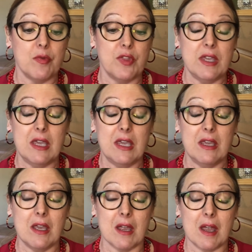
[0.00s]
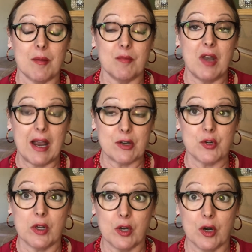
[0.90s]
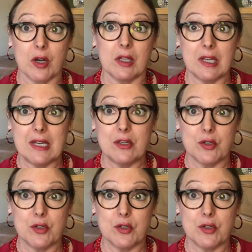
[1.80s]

The natural occurring